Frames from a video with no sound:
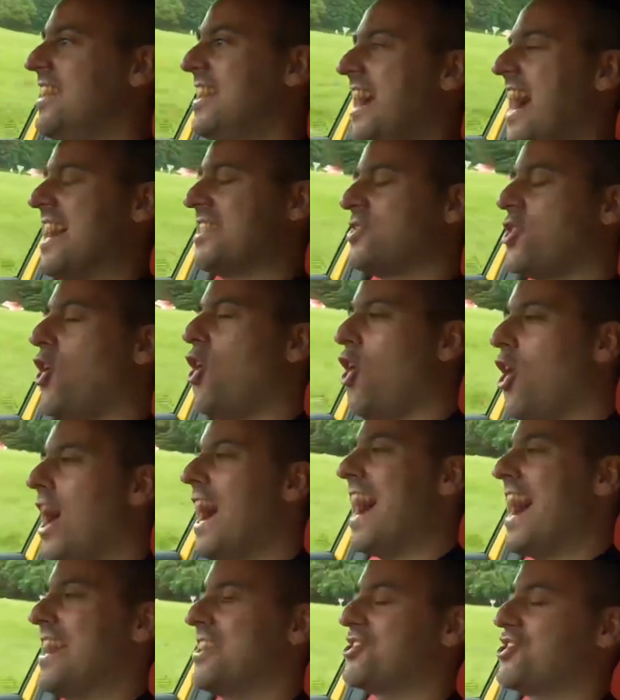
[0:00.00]
As hot
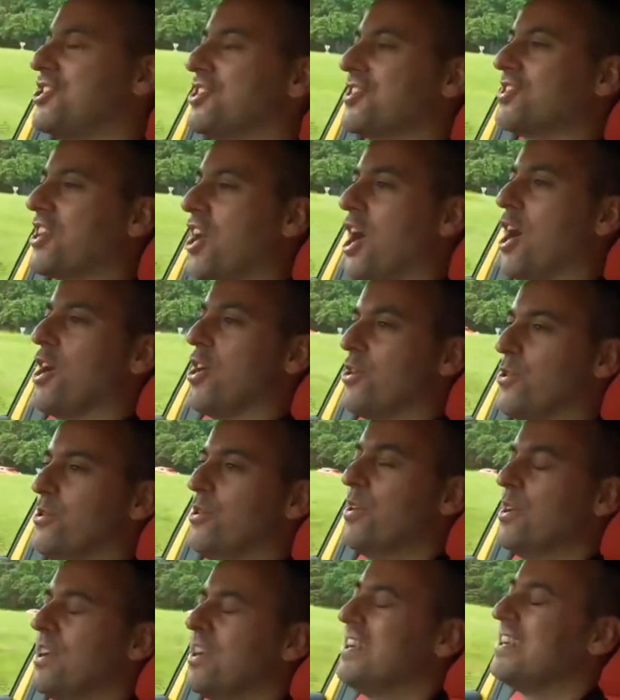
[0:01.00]
hatches go,
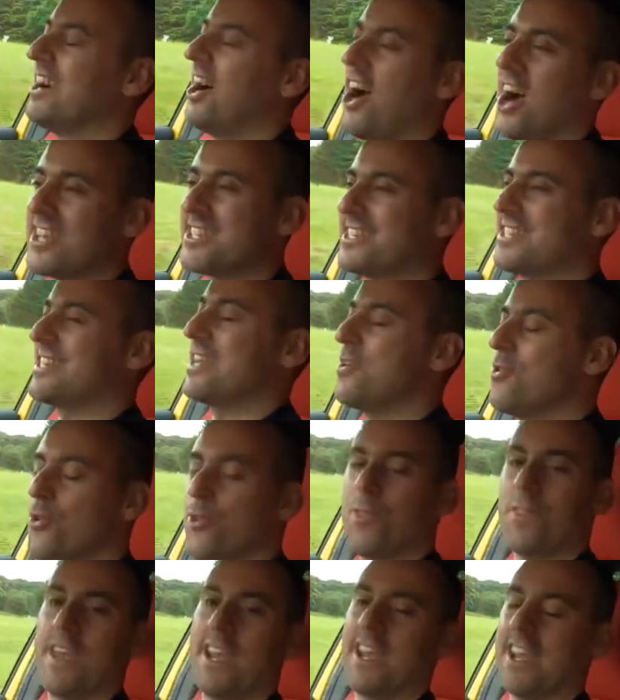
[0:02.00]
I still
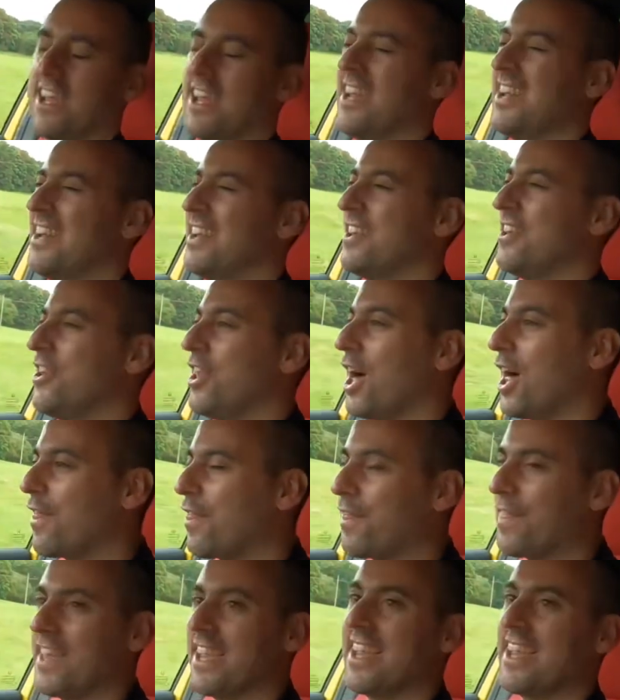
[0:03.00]
think
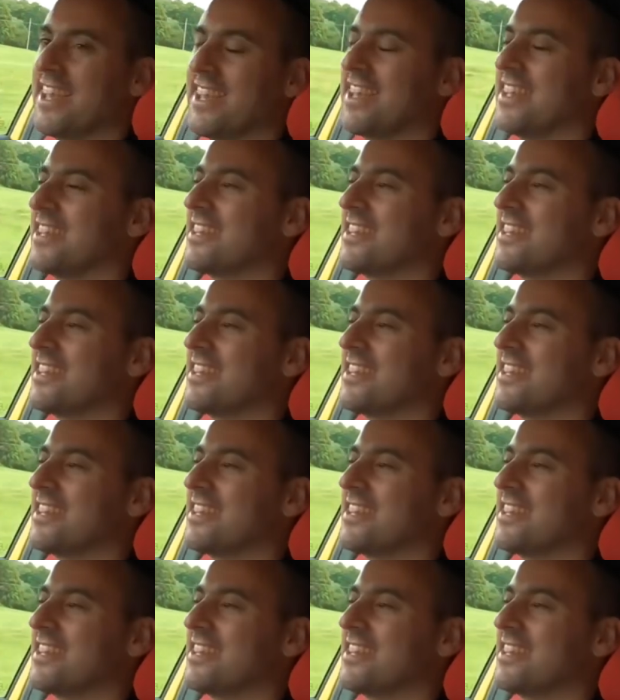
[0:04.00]
nothing